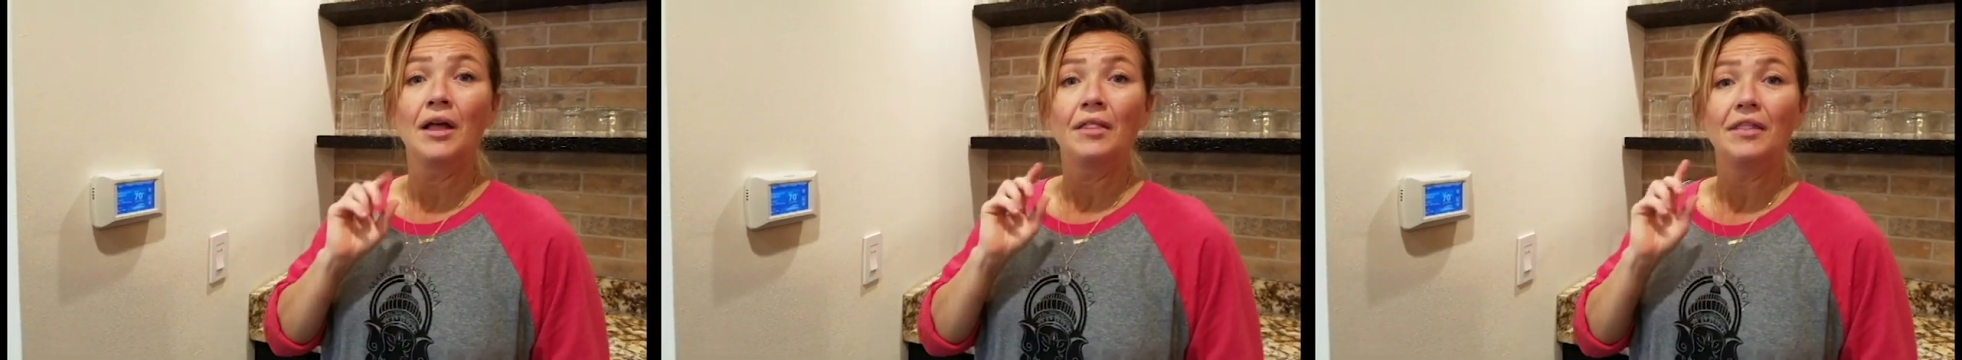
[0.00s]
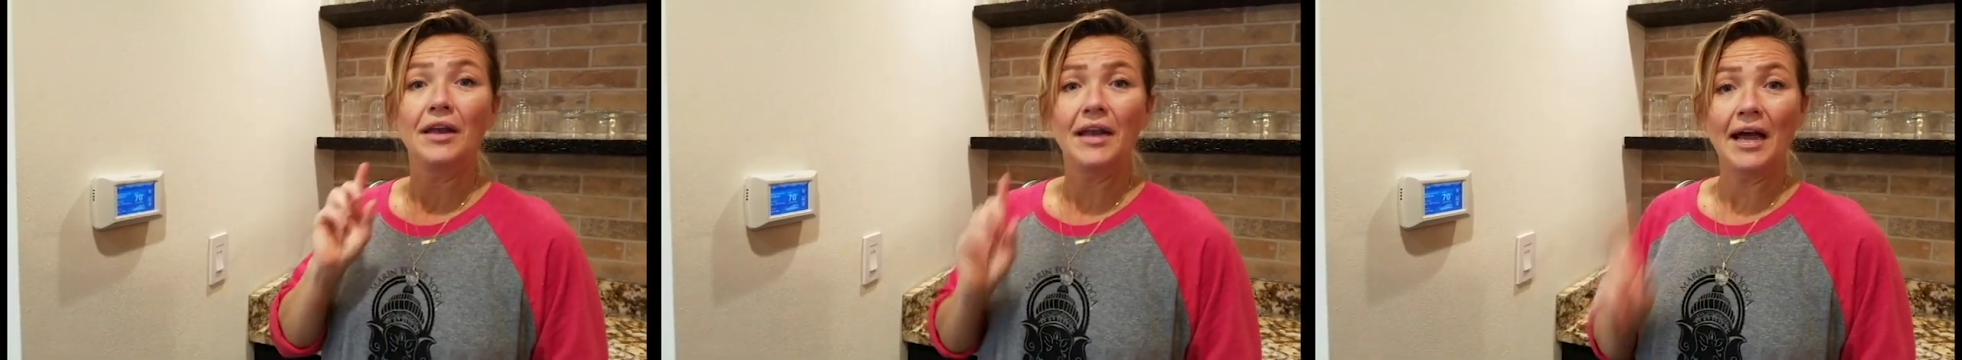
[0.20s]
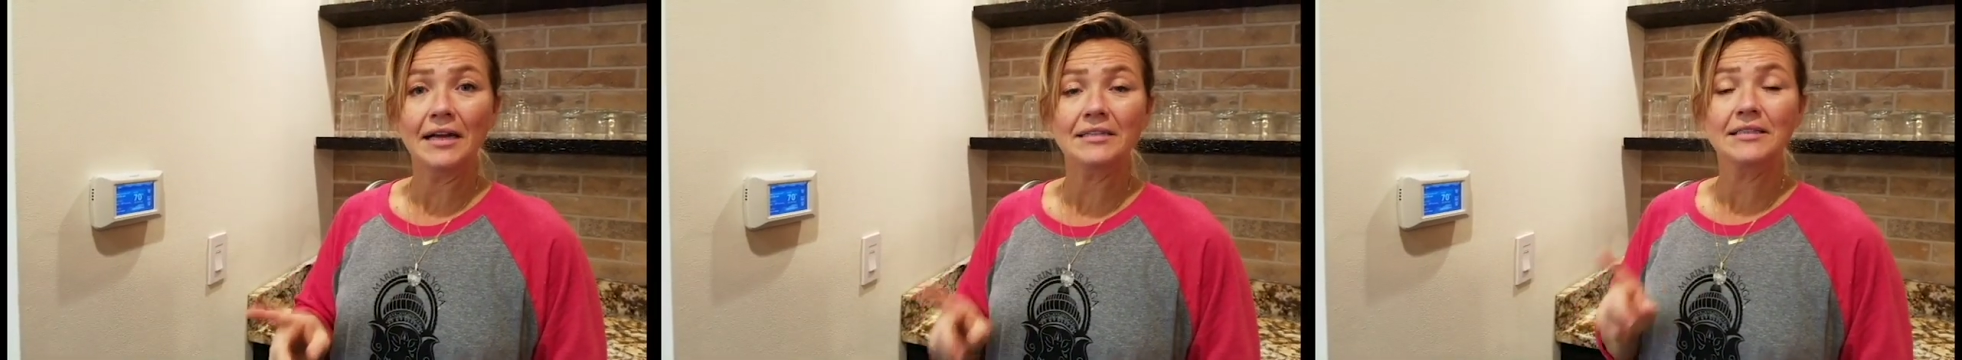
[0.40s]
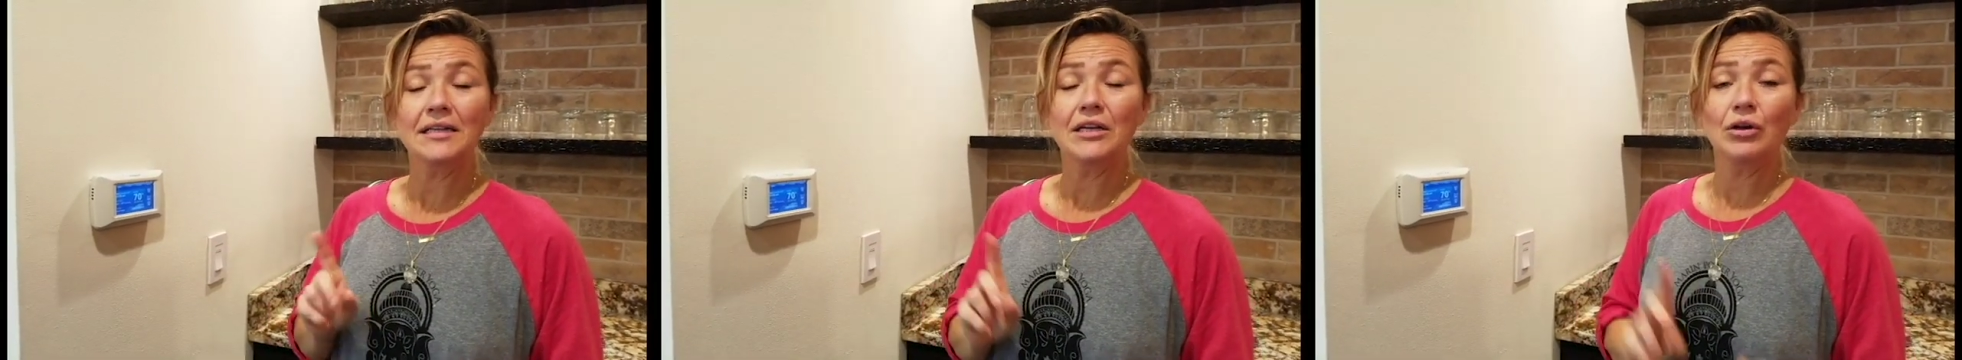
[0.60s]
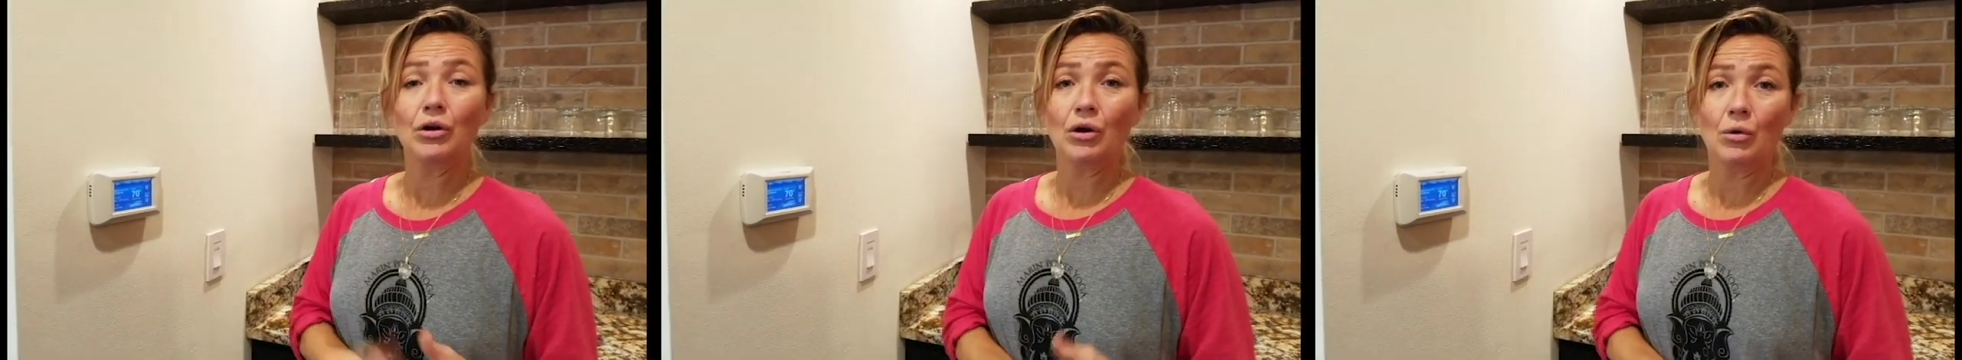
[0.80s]
The next
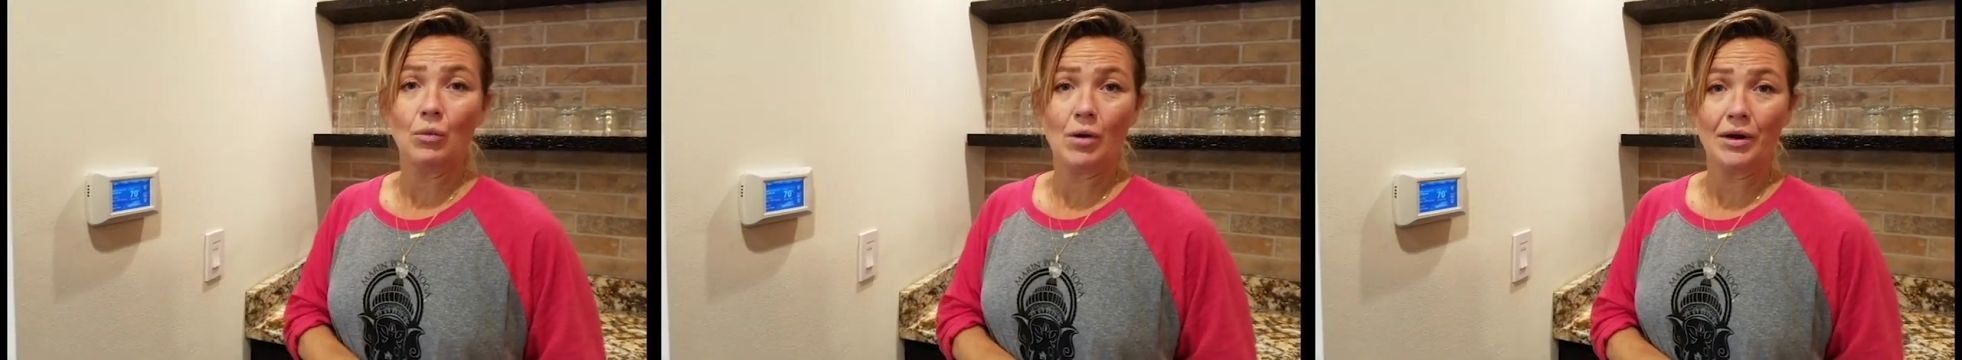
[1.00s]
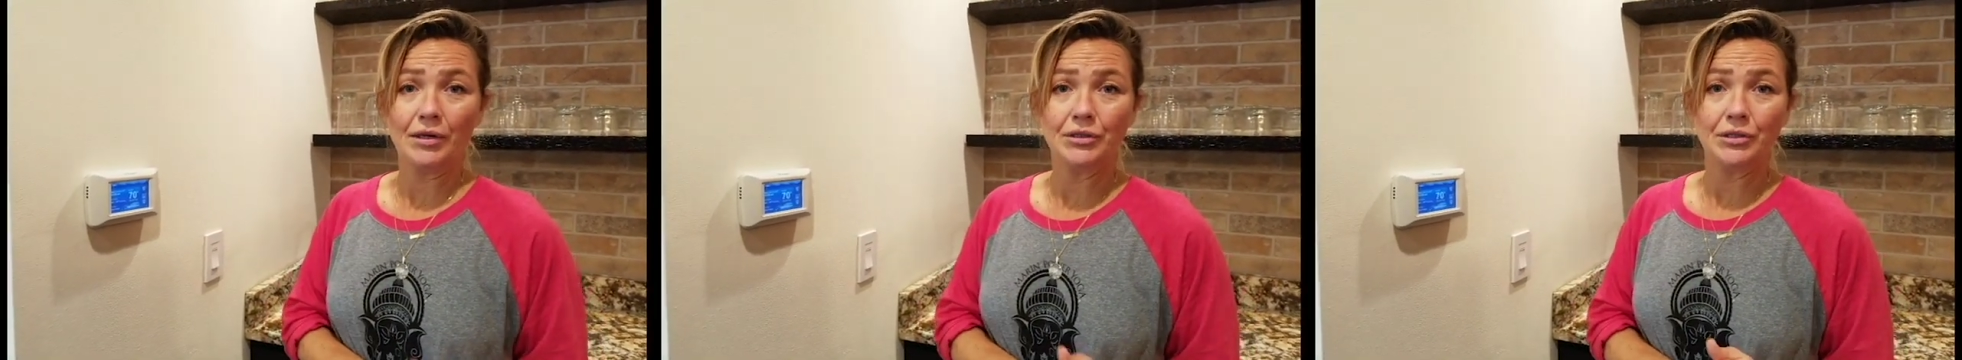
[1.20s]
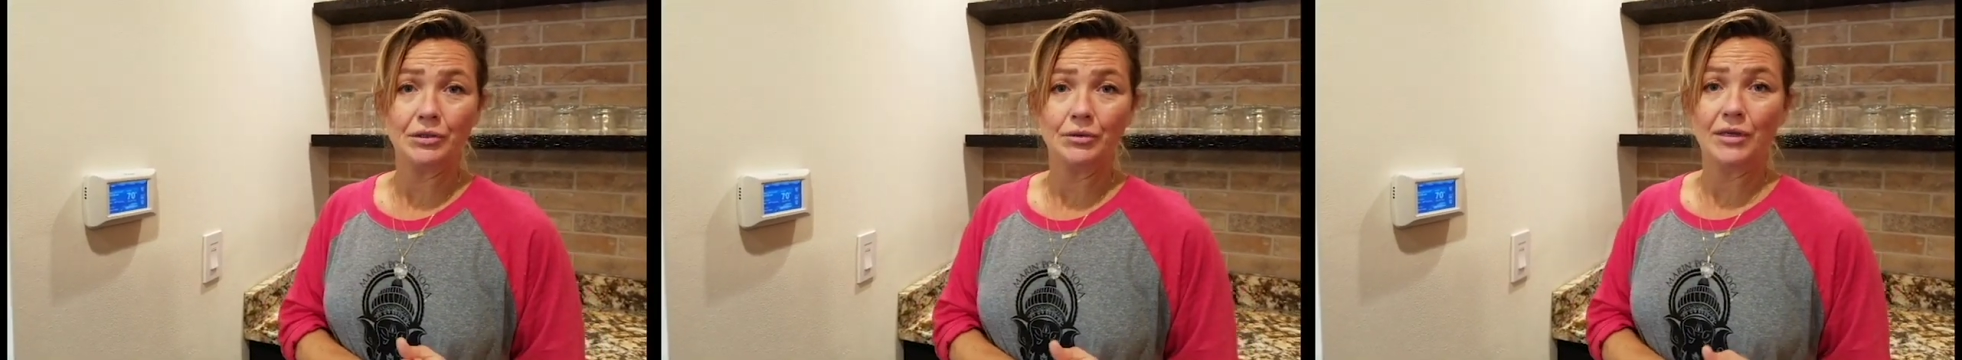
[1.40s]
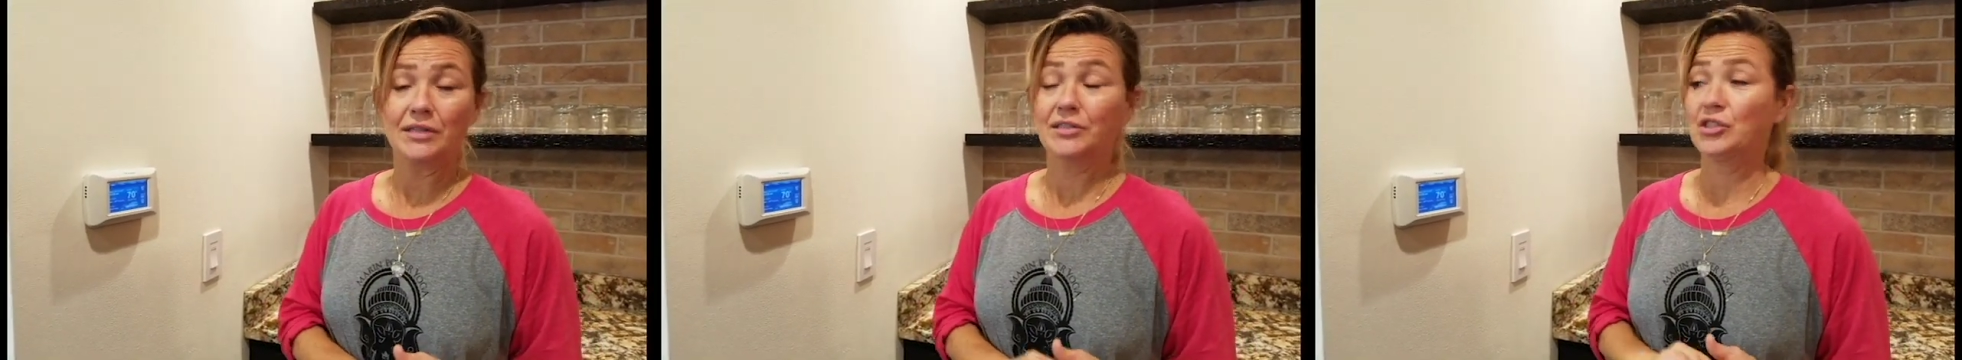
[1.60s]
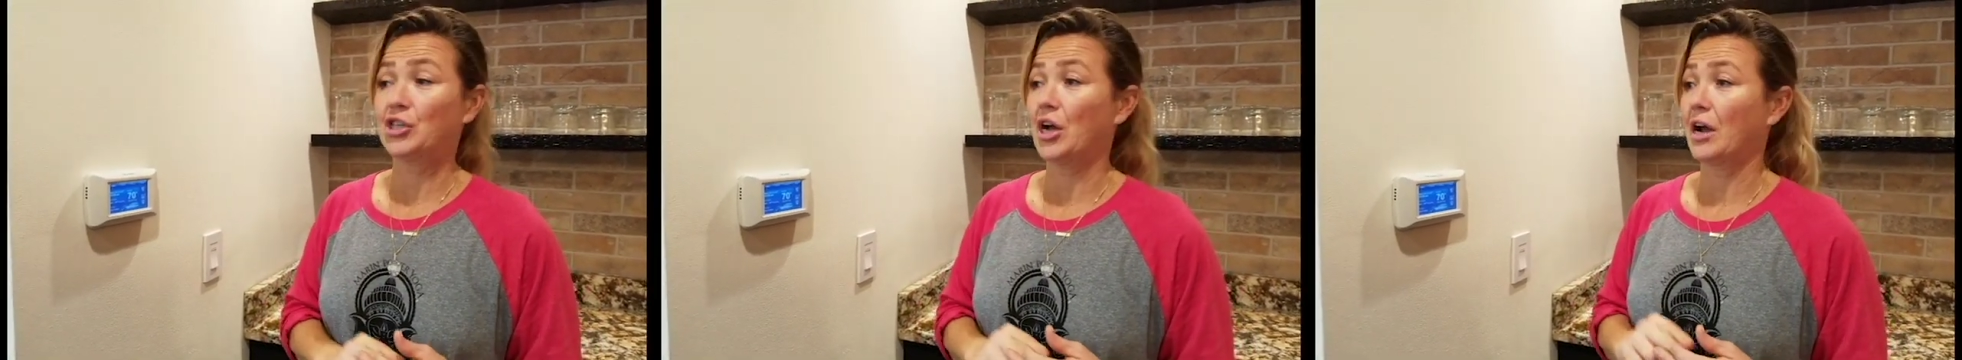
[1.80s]
thing you're going to want to do
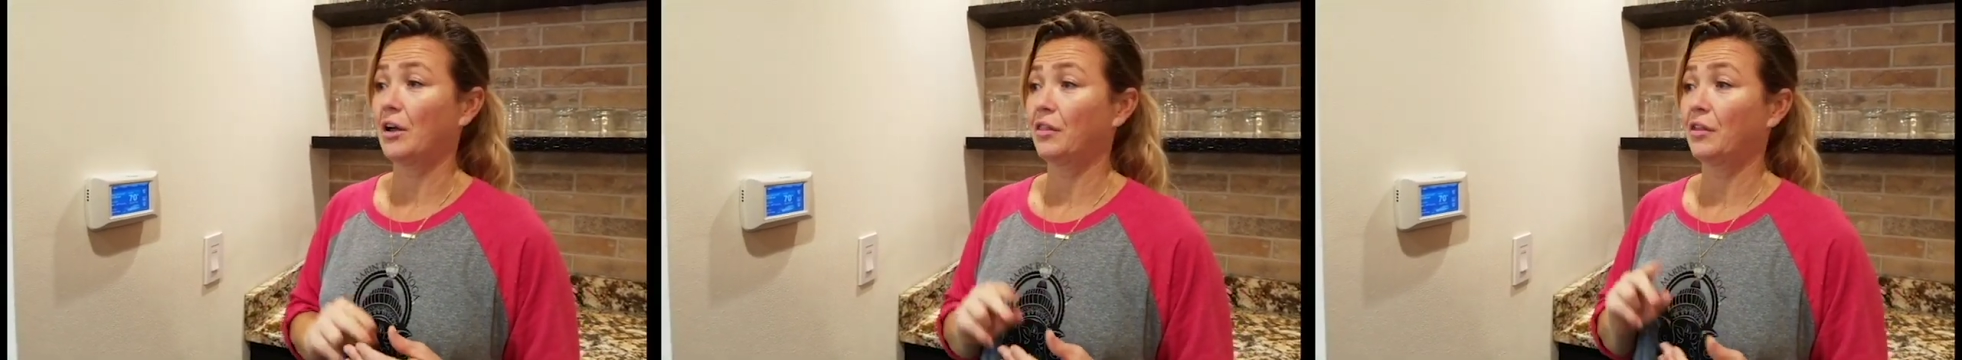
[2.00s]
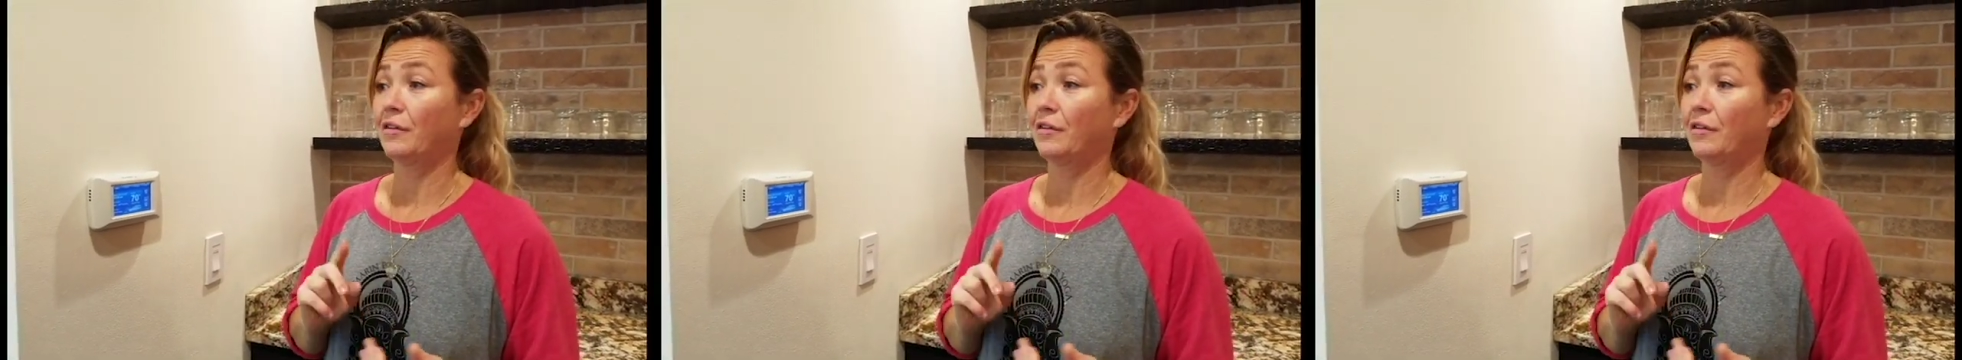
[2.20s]
is check